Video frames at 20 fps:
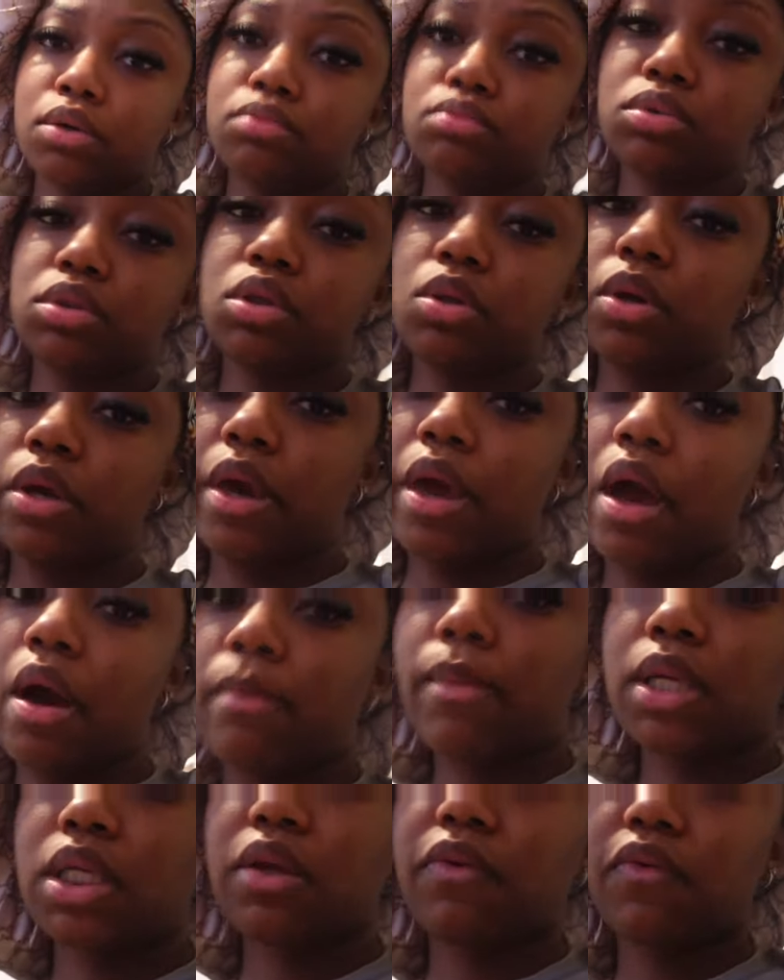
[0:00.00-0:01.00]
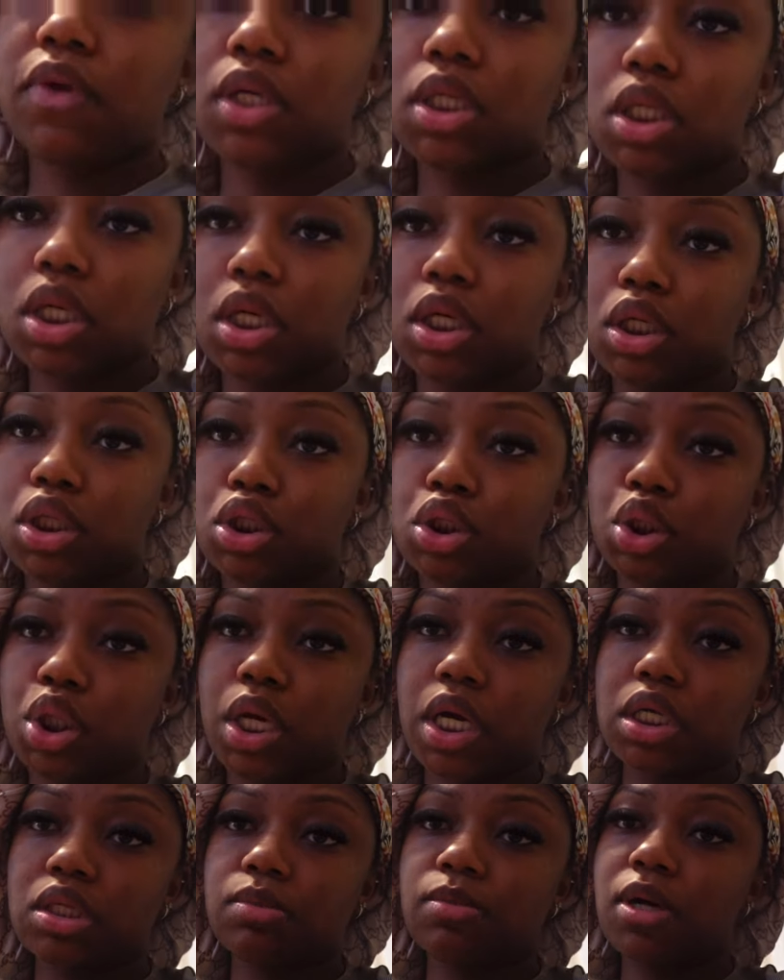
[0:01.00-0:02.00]
So yeah, I'm about to finish getting
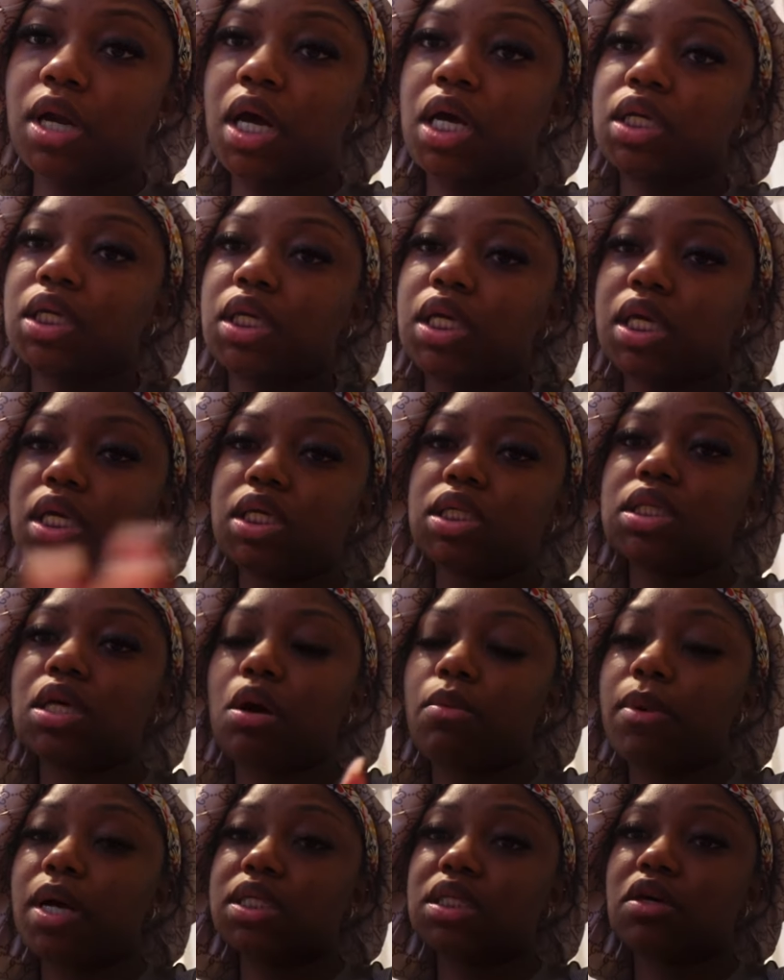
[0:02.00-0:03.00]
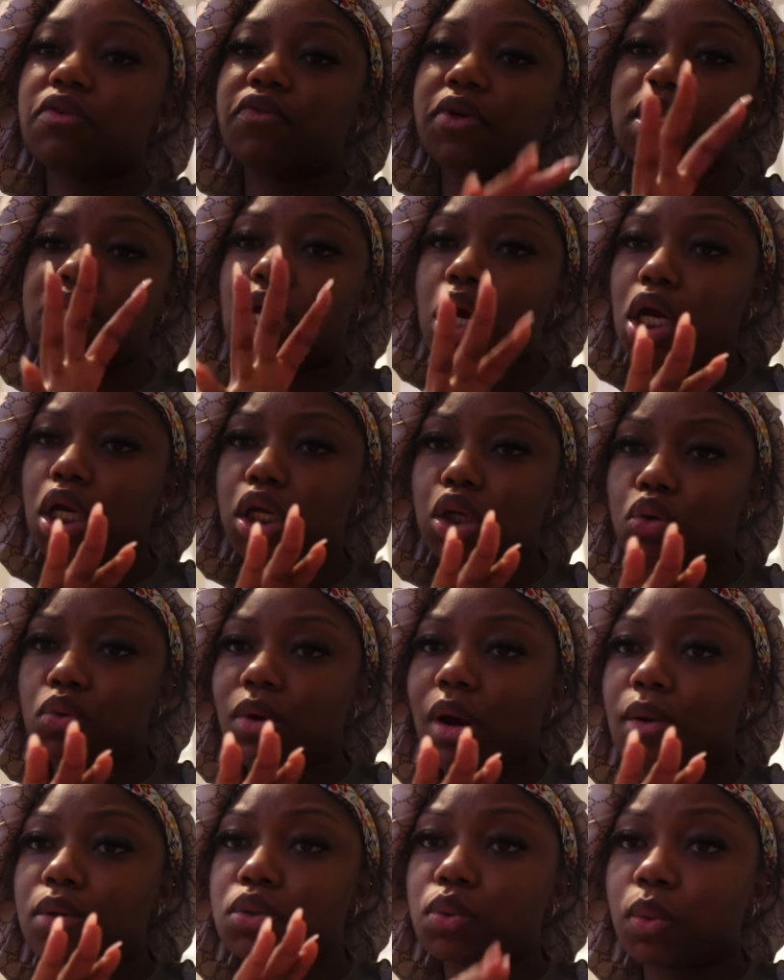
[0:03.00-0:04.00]
dressed, but I did tell myself, because I already knew
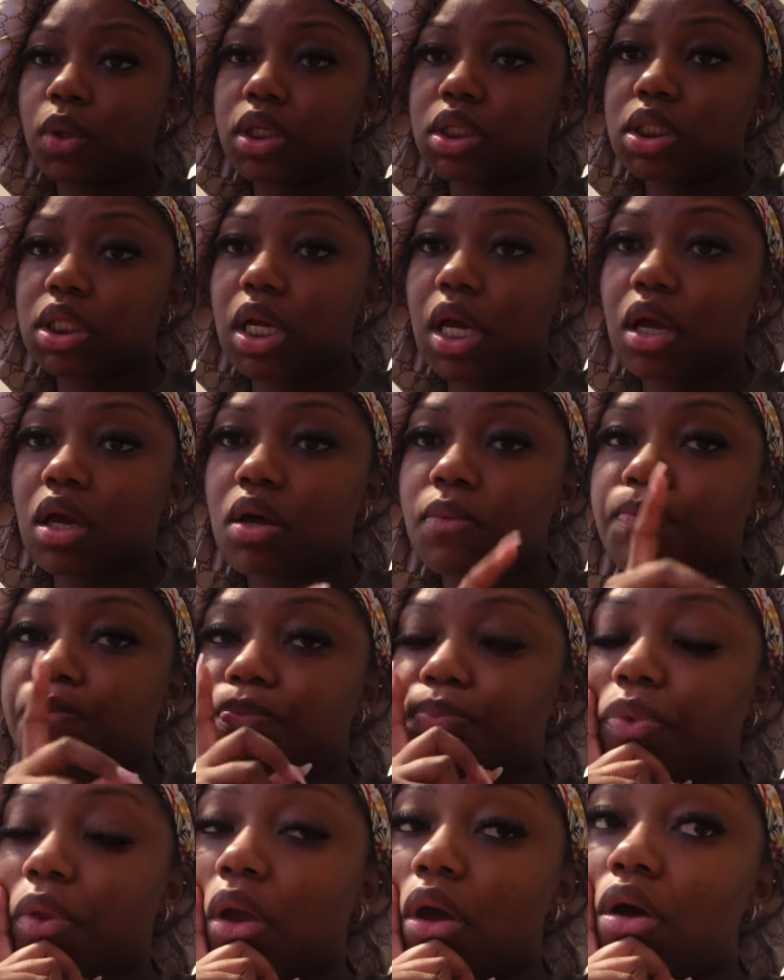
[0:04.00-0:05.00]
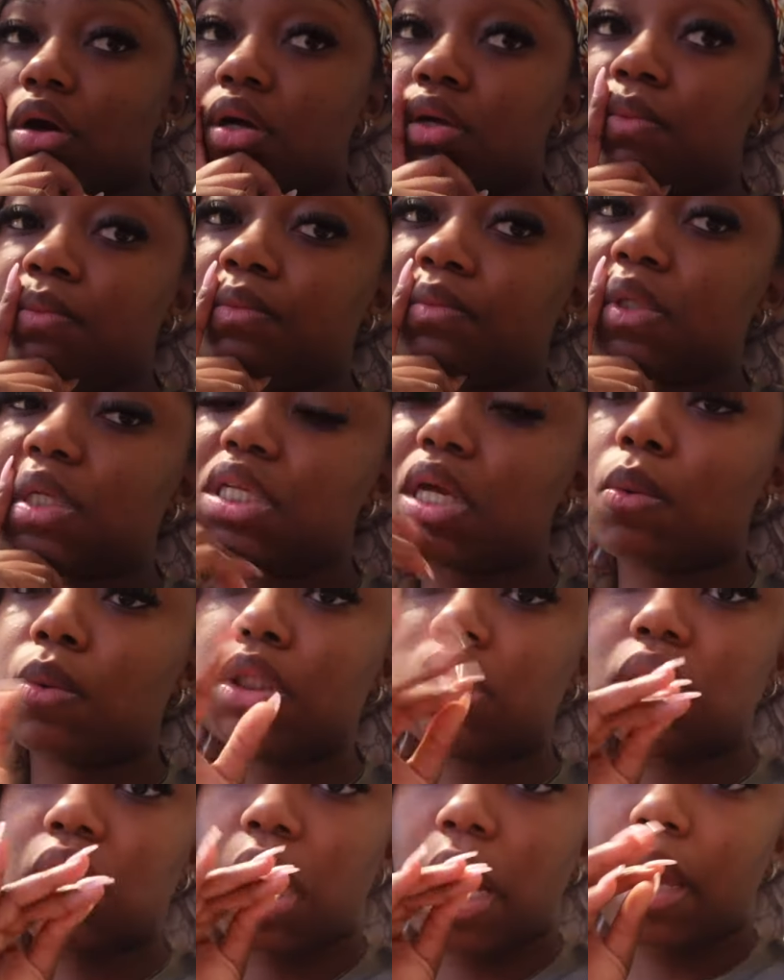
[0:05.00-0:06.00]
what I was wearing today, because I
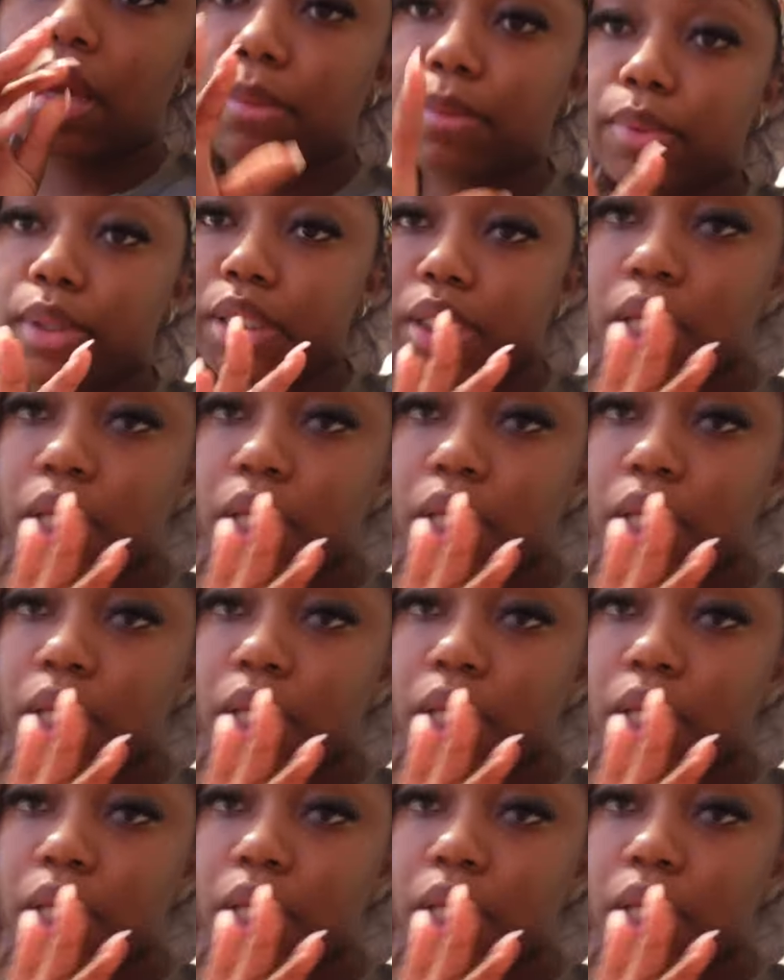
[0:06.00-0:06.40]
wanted to like put